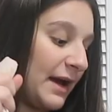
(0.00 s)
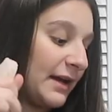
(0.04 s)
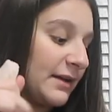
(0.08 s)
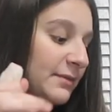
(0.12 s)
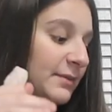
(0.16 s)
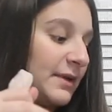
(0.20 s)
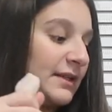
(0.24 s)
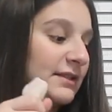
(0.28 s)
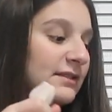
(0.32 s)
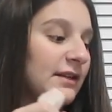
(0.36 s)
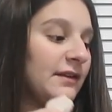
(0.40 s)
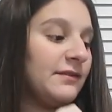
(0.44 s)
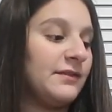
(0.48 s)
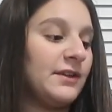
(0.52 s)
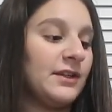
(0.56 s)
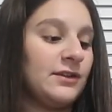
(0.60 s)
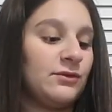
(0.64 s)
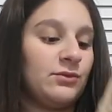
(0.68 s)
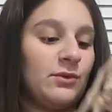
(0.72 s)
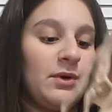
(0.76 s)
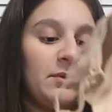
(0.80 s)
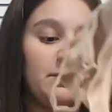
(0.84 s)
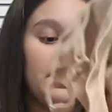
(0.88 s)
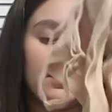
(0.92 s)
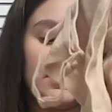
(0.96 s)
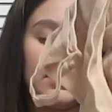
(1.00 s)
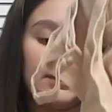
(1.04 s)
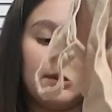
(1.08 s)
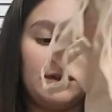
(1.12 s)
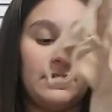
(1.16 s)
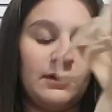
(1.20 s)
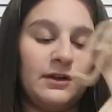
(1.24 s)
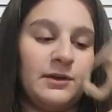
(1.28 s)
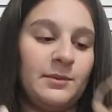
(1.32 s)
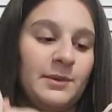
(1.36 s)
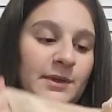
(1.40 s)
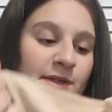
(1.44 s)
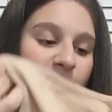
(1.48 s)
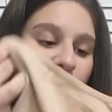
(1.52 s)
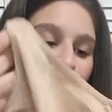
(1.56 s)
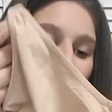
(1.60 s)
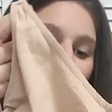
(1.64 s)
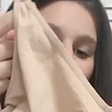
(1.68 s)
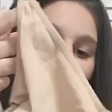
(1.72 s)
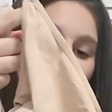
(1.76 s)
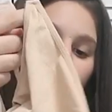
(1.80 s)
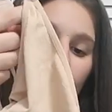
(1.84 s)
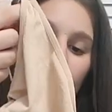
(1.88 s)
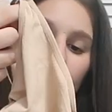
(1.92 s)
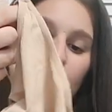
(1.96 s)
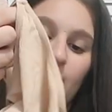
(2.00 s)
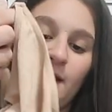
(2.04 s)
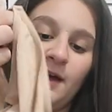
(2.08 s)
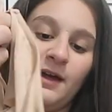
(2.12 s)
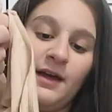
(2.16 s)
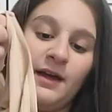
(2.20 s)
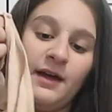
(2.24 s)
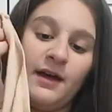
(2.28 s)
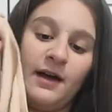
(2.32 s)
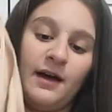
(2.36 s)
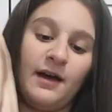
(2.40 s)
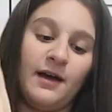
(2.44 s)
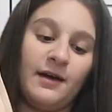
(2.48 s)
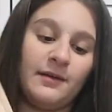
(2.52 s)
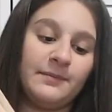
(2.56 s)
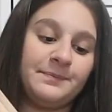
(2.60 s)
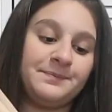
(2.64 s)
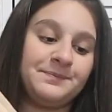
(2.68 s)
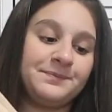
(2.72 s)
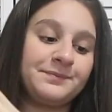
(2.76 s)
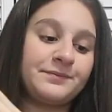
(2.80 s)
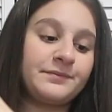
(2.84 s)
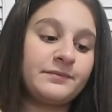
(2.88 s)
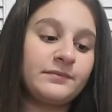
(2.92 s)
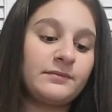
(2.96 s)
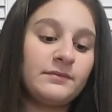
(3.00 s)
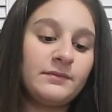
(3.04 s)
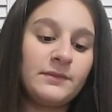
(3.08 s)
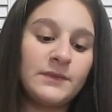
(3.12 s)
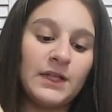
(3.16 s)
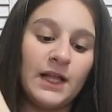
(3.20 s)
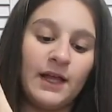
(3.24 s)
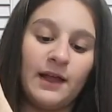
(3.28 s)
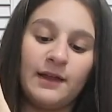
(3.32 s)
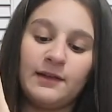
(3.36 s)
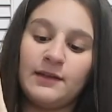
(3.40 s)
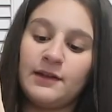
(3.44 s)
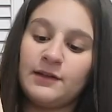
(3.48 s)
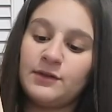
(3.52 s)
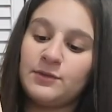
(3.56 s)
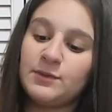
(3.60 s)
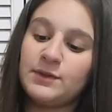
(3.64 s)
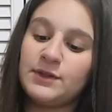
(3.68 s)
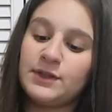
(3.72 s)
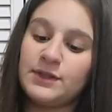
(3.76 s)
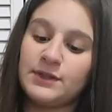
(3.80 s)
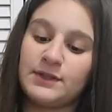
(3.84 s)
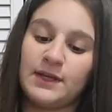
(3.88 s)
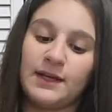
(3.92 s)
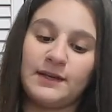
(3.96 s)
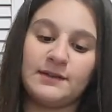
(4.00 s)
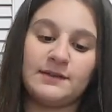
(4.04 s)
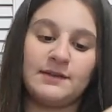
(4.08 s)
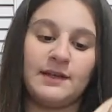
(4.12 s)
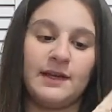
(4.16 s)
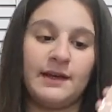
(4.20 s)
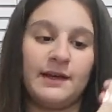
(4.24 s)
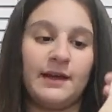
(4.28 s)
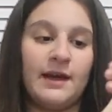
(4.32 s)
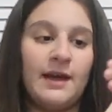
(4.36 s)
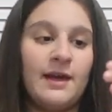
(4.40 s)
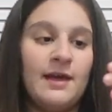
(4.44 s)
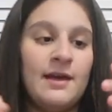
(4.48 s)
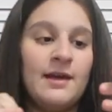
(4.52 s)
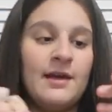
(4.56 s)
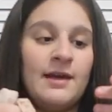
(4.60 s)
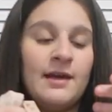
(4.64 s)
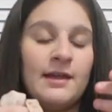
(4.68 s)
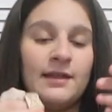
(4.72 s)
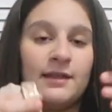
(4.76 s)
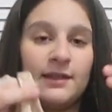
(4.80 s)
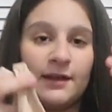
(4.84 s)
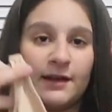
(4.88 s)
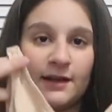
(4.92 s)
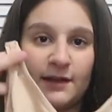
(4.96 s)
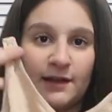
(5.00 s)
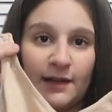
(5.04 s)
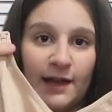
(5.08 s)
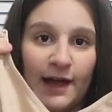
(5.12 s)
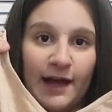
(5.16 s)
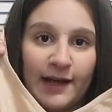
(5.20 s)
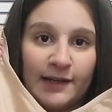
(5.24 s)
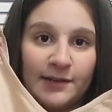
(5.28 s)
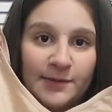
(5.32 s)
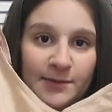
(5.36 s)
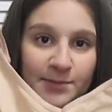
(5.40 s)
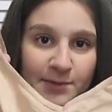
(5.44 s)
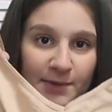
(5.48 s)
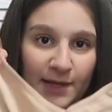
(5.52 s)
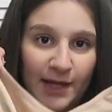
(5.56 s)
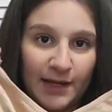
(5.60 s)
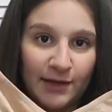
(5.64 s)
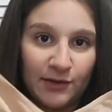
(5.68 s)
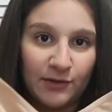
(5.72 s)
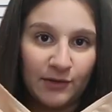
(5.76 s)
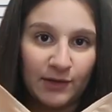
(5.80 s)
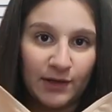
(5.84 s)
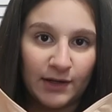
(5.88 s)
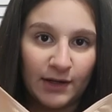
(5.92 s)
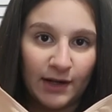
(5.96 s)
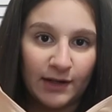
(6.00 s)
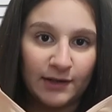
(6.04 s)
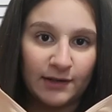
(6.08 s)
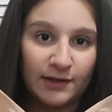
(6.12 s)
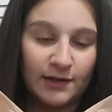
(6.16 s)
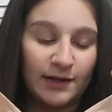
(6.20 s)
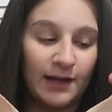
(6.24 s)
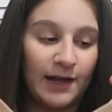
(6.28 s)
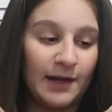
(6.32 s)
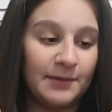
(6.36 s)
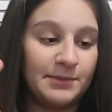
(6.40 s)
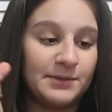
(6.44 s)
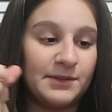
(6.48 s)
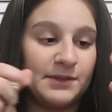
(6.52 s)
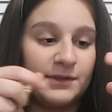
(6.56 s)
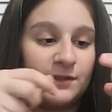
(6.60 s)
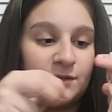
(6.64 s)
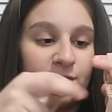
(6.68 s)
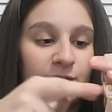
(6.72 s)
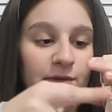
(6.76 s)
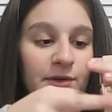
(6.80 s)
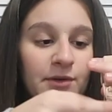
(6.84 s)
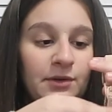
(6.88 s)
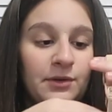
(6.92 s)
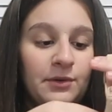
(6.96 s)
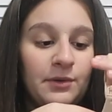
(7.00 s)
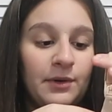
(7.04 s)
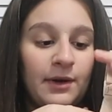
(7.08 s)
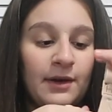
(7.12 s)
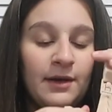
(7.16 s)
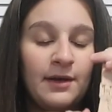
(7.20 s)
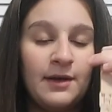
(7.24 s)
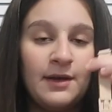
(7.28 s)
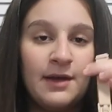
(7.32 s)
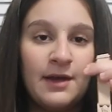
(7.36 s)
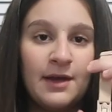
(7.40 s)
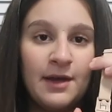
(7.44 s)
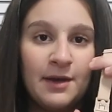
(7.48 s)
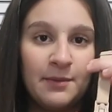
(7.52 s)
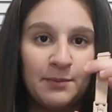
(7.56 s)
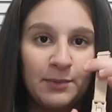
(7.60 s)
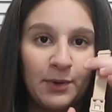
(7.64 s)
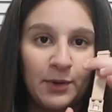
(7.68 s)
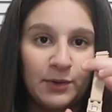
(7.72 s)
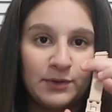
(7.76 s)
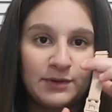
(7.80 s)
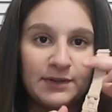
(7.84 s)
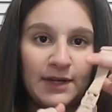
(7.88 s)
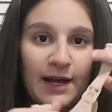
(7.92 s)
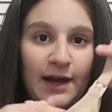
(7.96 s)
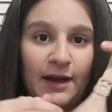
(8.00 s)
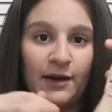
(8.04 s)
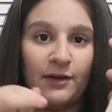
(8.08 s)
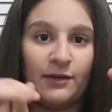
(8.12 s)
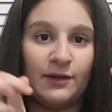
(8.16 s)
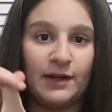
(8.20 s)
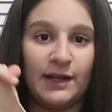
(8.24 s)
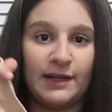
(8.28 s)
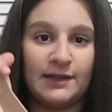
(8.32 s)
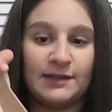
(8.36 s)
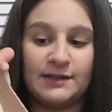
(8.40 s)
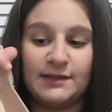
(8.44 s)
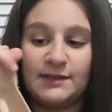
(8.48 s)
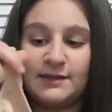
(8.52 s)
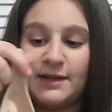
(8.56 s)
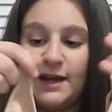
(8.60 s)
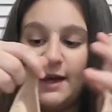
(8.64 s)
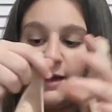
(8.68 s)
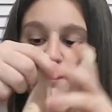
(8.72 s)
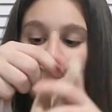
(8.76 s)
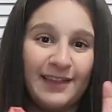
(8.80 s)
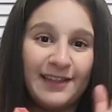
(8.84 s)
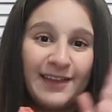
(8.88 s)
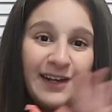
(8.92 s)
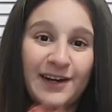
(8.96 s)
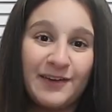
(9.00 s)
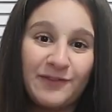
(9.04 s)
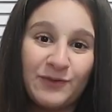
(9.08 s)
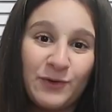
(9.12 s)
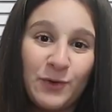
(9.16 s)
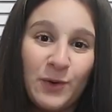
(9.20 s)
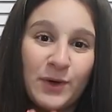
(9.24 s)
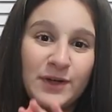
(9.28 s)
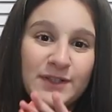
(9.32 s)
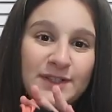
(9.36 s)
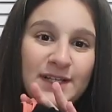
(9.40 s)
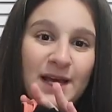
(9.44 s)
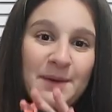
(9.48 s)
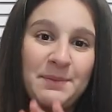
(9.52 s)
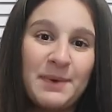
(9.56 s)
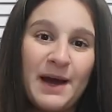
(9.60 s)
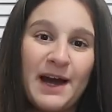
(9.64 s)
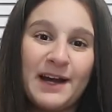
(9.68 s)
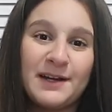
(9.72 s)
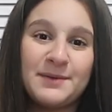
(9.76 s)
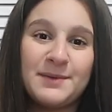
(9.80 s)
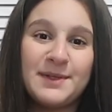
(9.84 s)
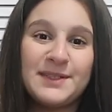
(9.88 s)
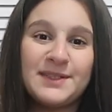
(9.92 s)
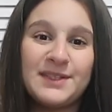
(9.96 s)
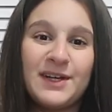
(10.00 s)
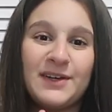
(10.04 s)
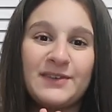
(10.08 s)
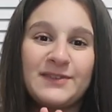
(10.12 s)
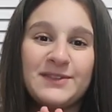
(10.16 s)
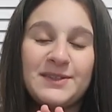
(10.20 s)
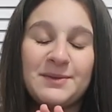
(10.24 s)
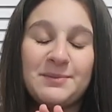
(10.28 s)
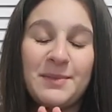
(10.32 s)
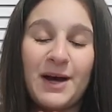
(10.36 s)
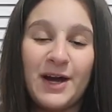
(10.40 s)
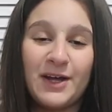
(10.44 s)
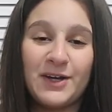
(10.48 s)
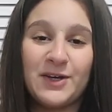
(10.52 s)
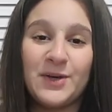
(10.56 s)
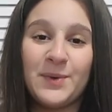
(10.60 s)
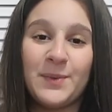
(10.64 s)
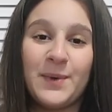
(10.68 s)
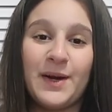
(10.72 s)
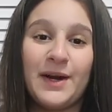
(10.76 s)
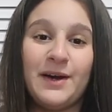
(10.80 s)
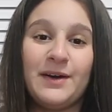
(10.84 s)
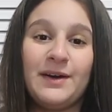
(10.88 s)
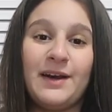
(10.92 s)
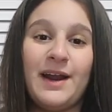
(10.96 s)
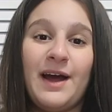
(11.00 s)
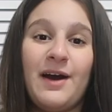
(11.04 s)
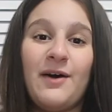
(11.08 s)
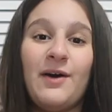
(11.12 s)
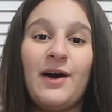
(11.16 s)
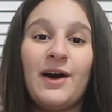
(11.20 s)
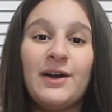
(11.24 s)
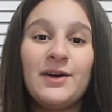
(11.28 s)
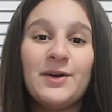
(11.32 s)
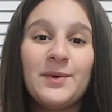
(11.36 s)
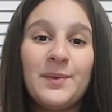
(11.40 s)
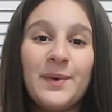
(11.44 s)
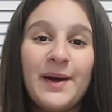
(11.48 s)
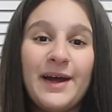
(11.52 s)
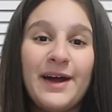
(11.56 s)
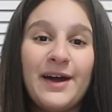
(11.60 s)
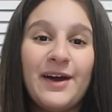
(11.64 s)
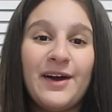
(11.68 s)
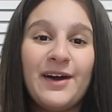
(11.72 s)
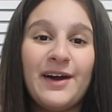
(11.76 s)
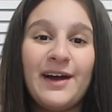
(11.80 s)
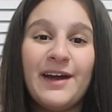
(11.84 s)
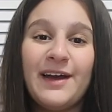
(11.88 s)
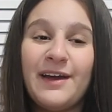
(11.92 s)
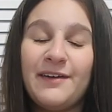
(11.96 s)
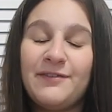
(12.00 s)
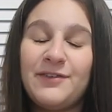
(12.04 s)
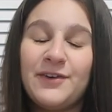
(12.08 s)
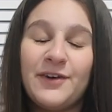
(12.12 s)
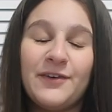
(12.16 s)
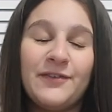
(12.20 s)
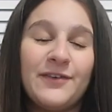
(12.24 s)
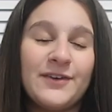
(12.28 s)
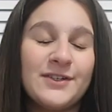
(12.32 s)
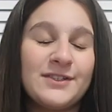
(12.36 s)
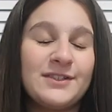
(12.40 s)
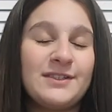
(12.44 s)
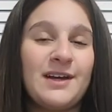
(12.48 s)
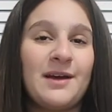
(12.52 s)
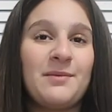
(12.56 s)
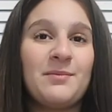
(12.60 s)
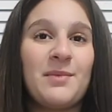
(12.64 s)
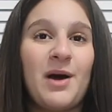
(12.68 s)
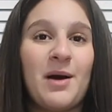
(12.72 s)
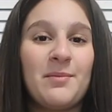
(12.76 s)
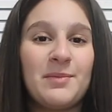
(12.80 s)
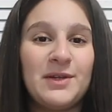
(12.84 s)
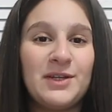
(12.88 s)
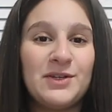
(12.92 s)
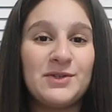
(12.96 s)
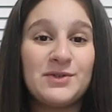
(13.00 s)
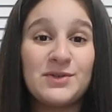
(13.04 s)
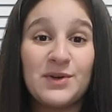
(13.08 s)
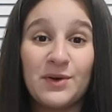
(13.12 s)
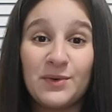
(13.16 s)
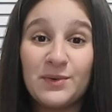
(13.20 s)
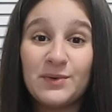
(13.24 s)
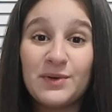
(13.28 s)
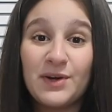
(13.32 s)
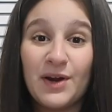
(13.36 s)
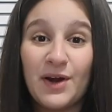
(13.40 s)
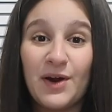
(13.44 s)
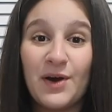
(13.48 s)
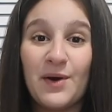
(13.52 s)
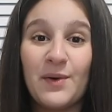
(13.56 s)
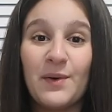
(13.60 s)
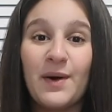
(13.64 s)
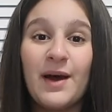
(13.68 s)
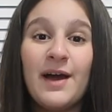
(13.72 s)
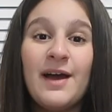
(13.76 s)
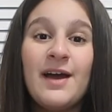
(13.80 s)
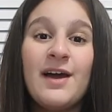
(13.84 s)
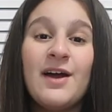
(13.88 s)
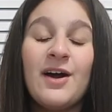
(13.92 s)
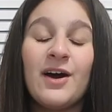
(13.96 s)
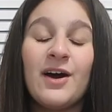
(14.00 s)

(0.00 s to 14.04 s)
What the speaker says: packed myself this one, which is a little bit different. And this one just has like the clasp that you can unclasp to pull down instead. And then of course I packed myself some underwear. Now underwear, if you're a first time mom and you don't know,